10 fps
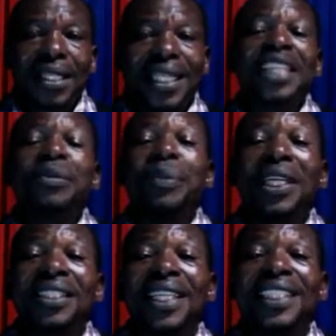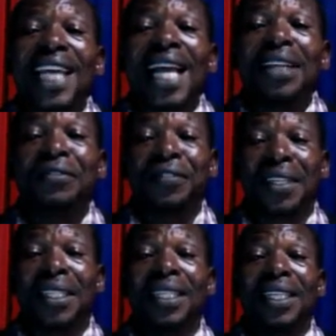That makes the child
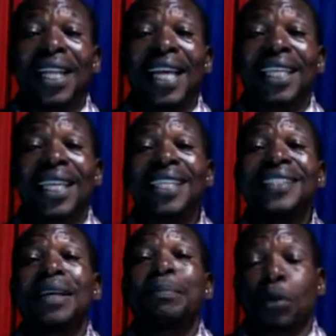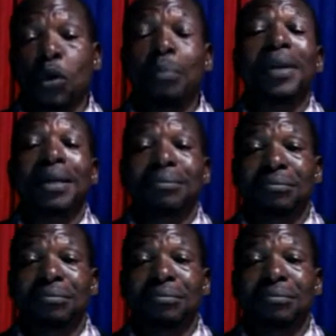feel like he's the problem.